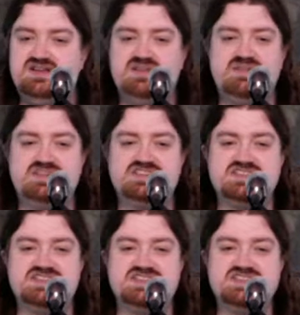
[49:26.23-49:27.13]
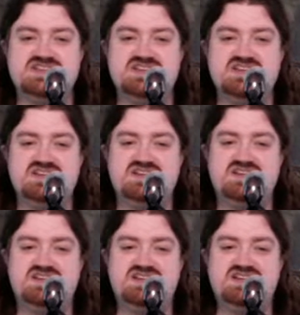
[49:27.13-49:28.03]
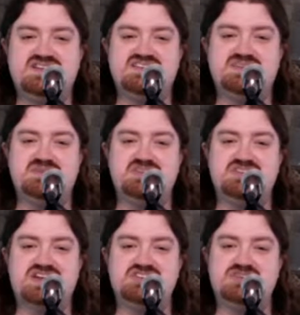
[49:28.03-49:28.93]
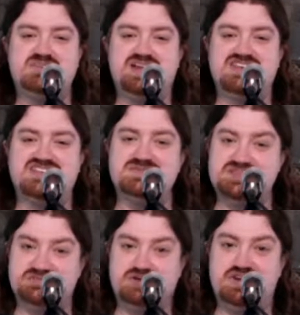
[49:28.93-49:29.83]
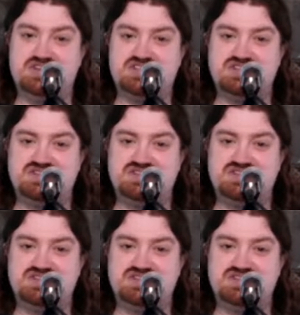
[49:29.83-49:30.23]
What's this here? That still pulls out Gin Blossoms and Rush.